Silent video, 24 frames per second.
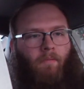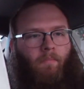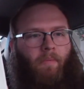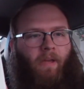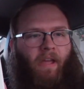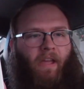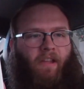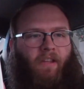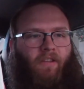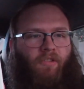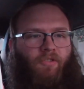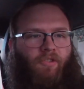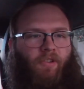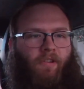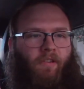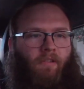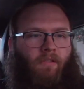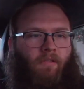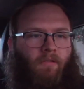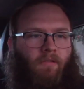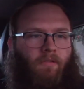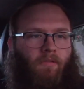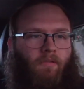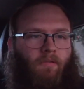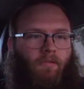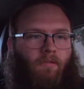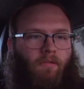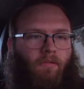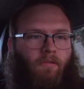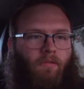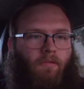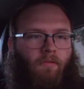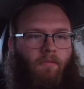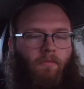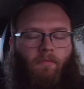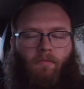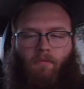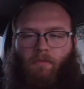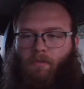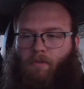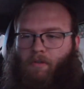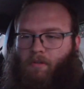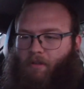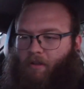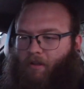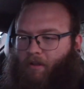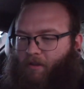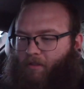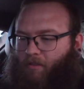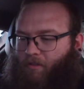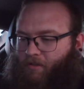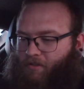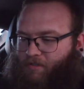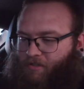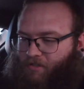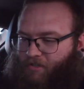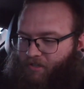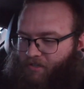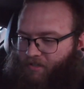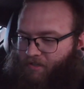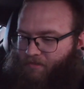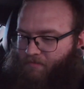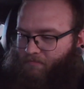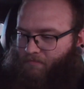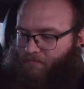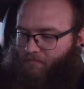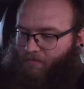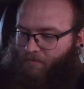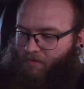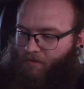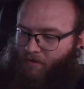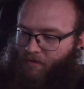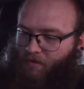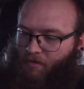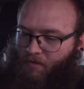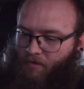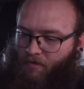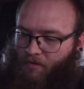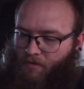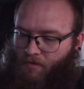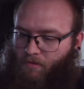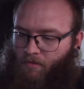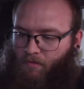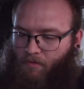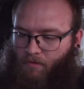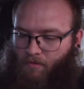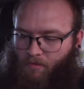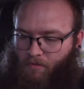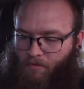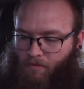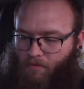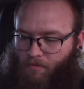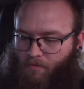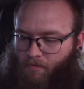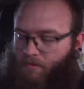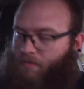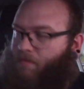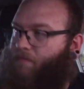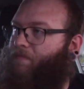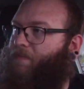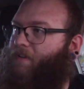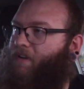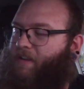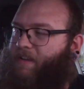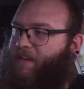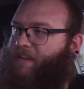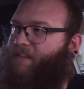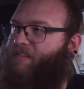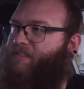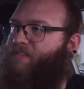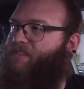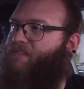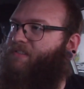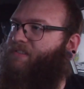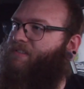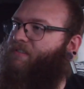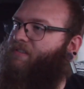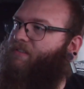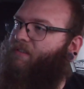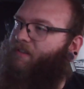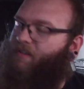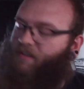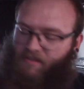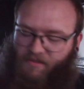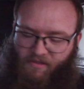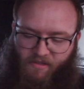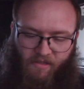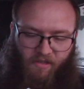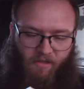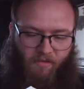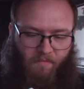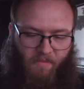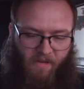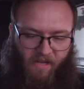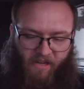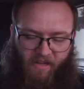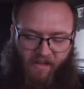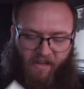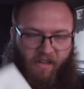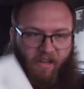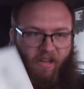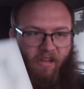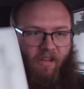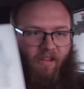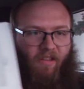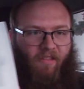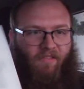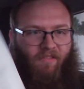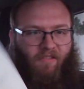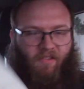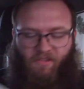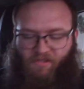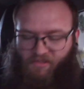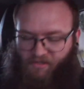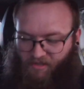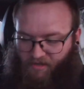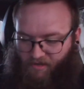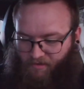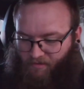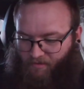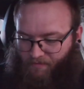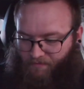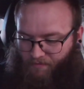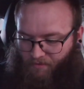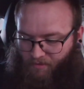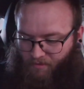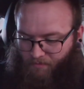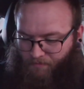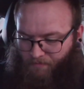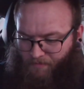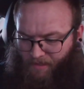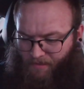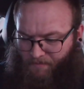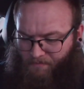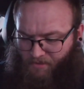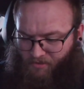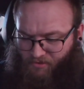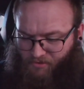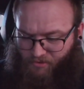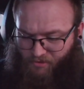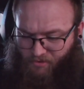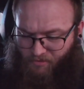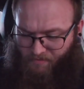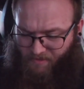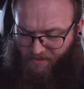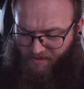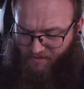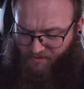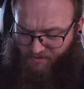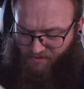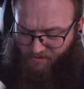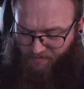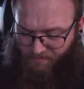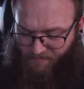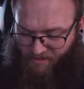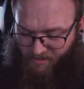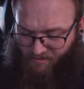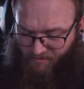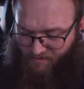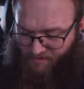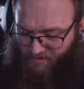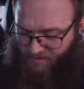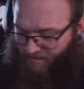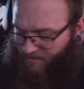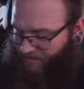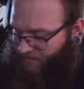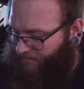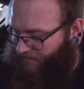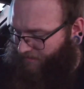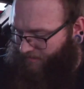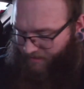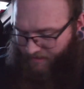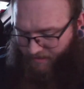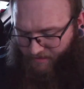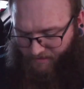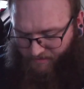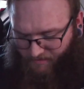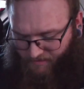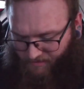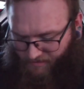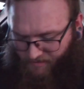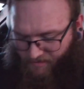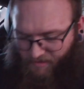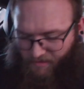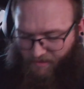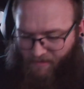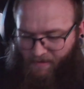Packaging, no, it looks good. Device is in a bag in the styrofoam. I'm assuming there's something else in here. Yes.